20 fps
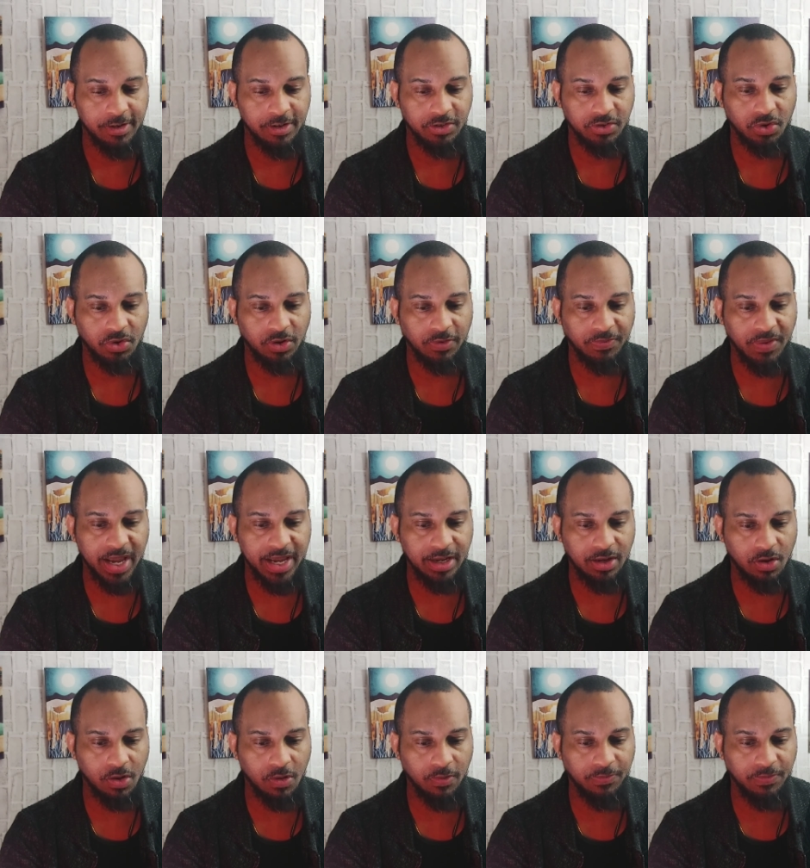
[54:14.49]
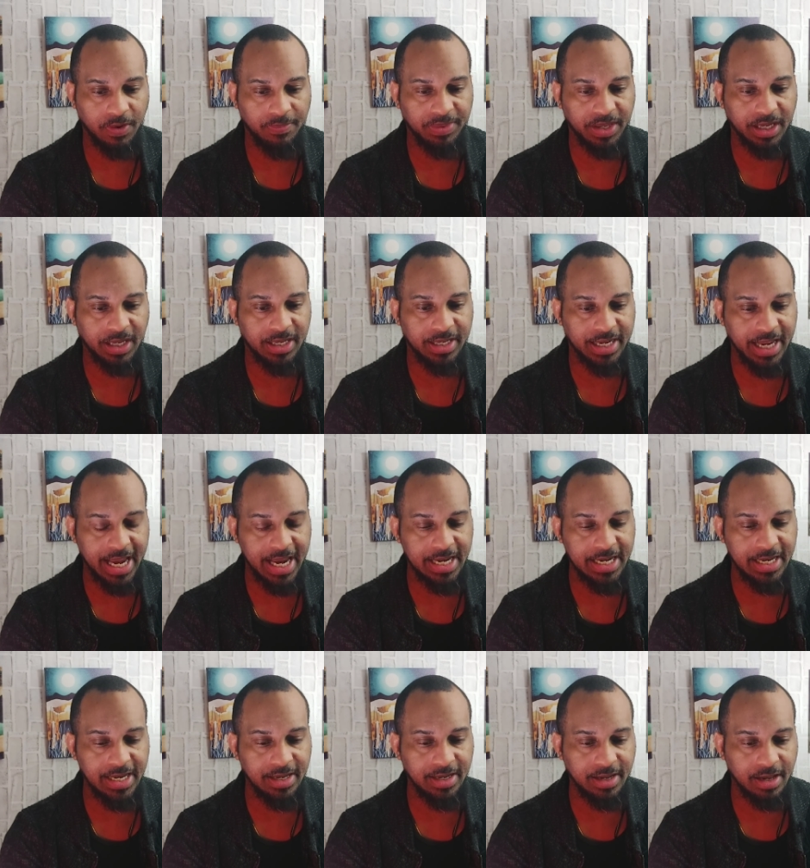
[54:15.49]
Certifying gold from the
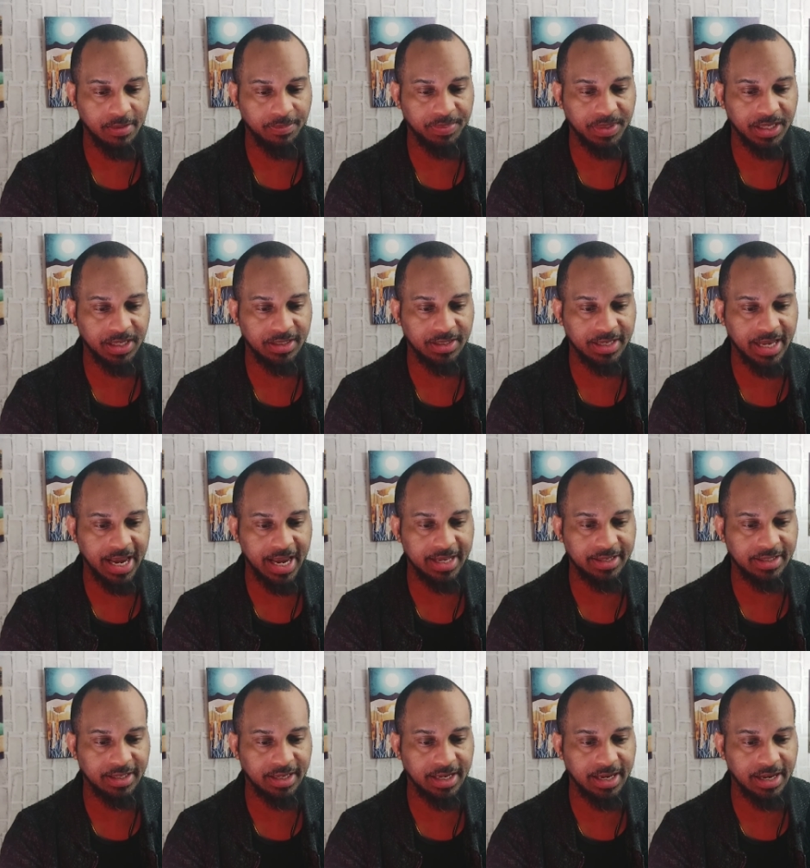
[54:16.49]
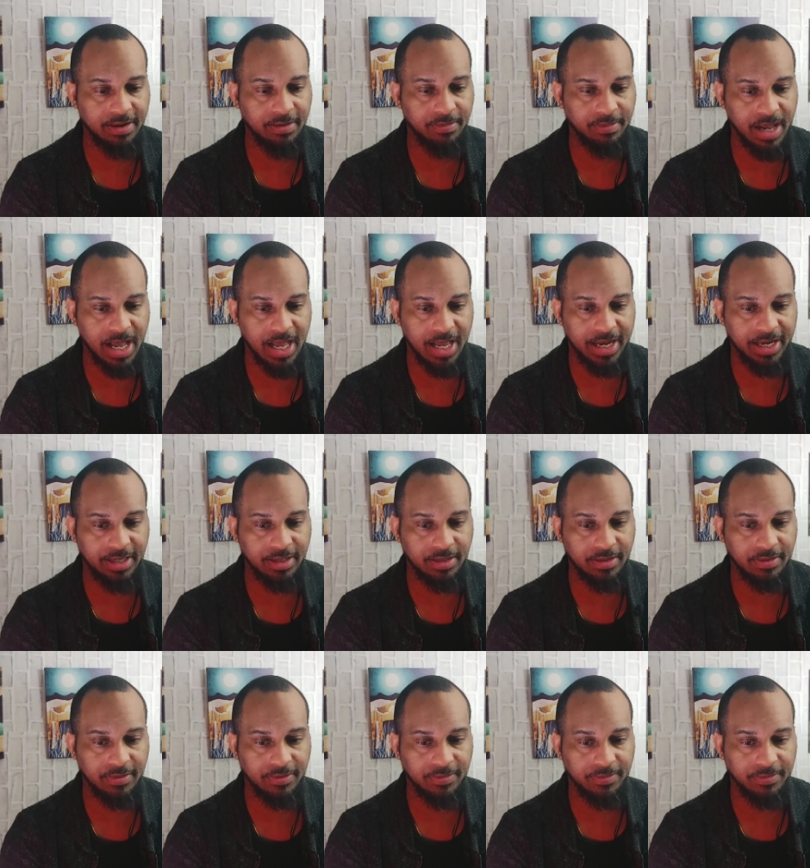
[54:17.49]
Canadian company's Tanzanian mine